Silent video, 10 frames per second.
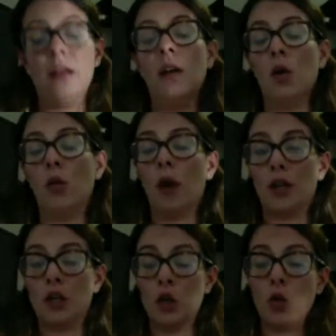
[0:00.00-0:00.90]
When
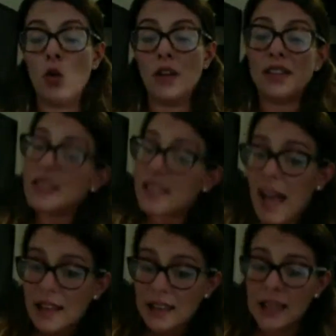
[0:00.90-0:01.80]
you're
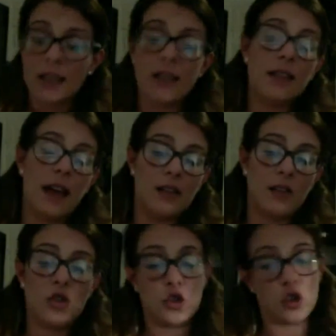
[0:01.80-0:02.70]
selling, that's
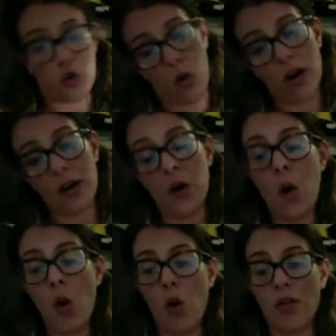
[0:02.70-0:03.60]
short,
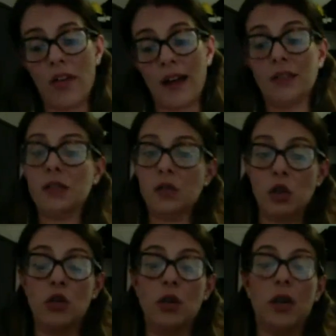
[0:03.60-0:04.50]
or you'll
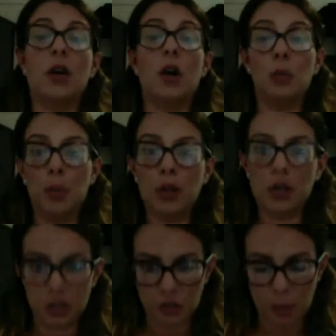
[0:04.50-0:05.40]
hear a bullish
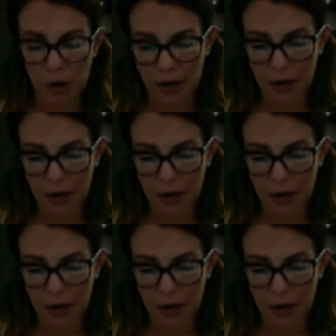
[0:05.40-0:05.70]
market,